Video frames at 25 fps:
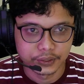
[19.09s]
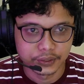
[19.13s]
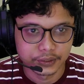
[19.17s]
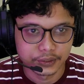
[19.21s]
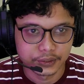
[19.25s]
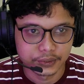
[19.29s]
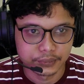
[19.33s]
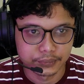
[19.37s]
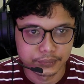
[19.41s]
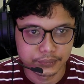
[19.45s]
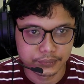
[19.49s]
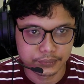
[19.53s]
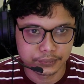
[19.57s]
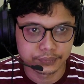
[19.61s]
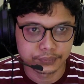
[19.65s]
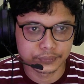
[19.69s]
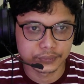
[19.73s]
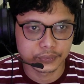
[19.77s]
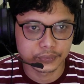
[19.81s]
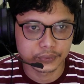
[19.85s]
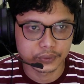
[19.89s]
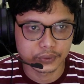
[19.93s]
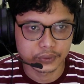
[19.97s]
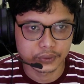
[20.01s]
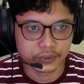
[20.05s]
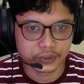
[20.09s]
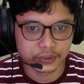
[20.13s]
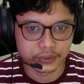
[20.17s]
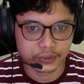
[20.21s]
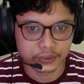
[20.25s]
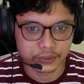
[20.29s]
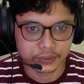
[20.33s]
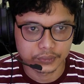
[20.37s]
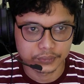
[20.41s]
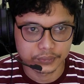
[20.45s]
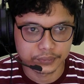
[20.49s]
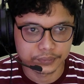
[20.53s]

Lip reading: I'm gonna